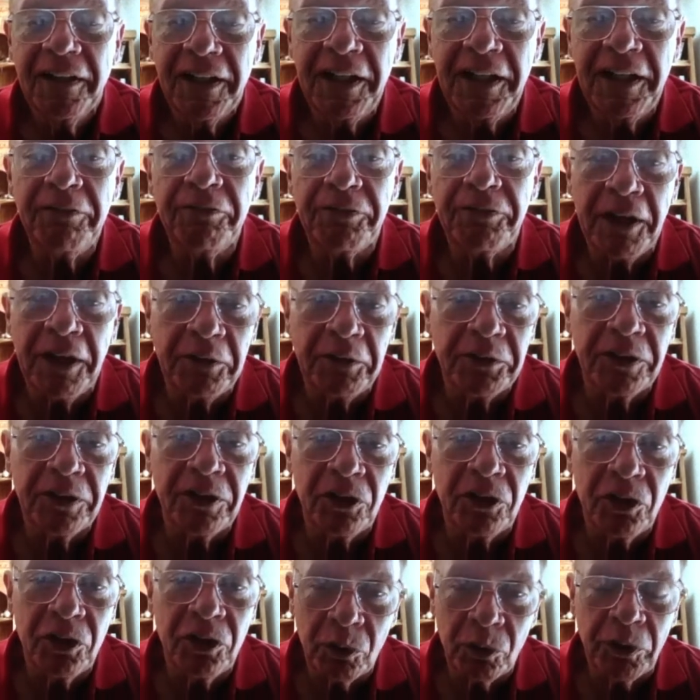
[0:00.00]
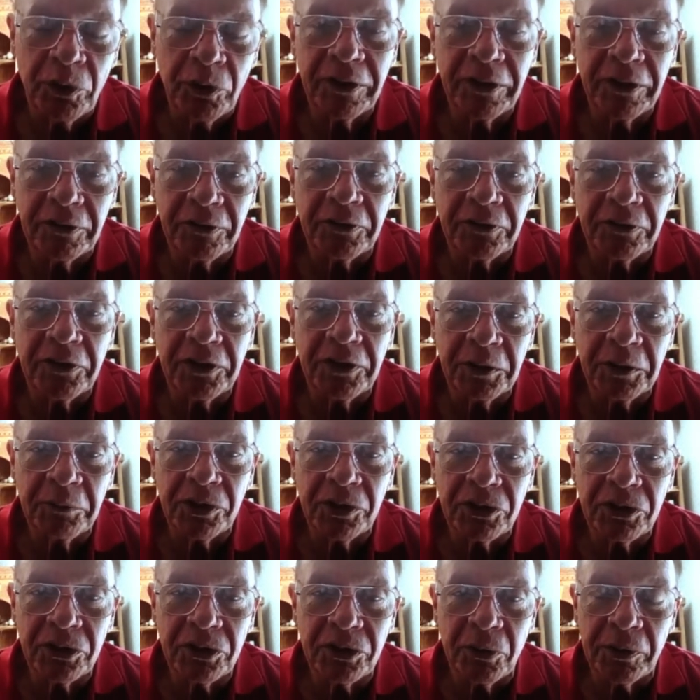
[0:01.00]
He found it in 2013,
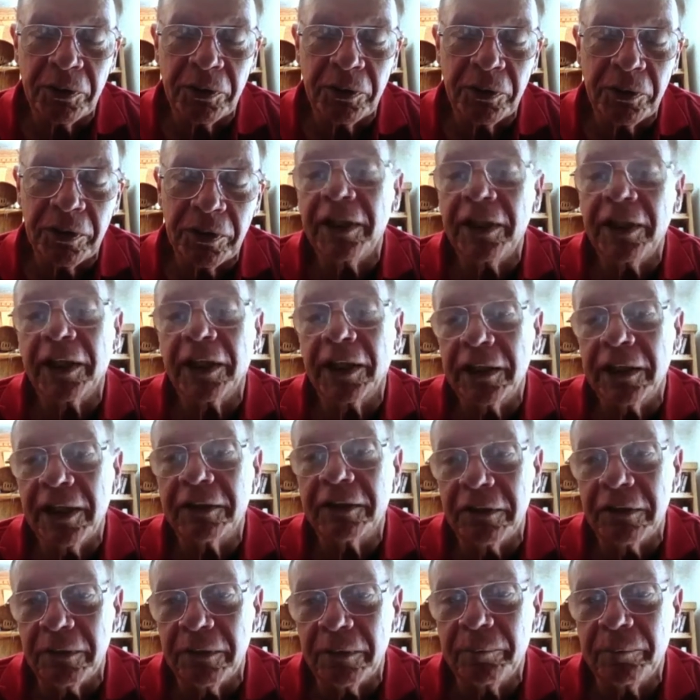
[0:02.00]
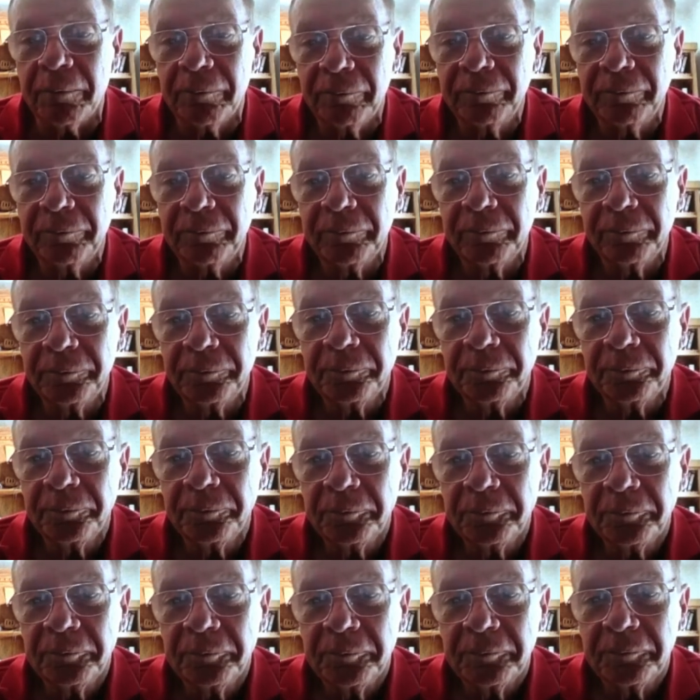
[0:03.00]
restored it, and it connected them.
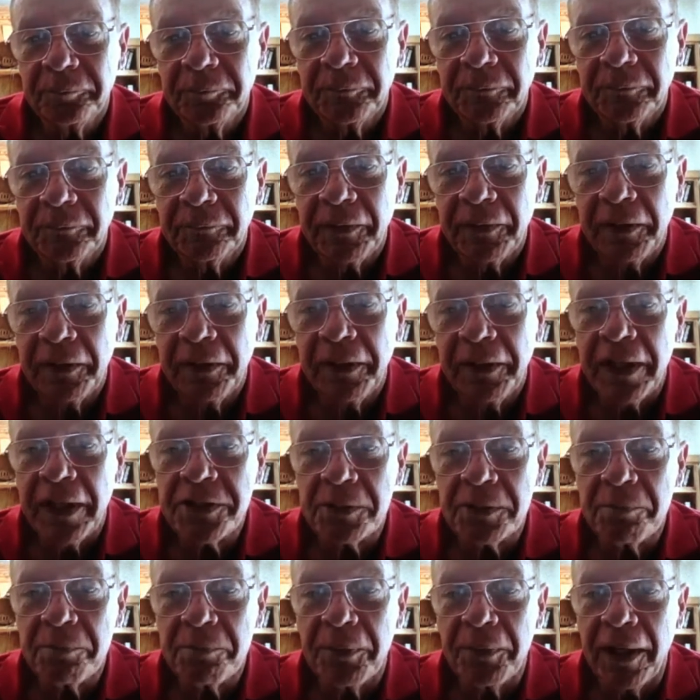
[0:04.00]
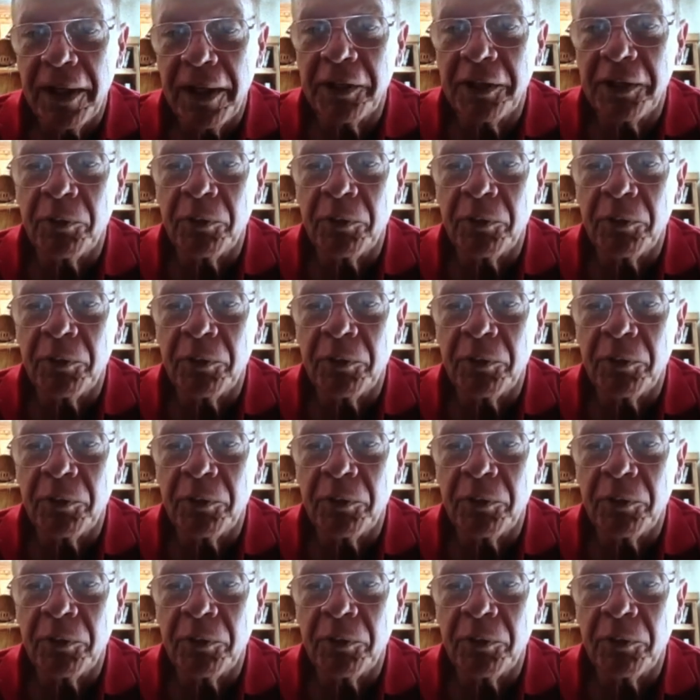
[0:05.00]
And I suppose I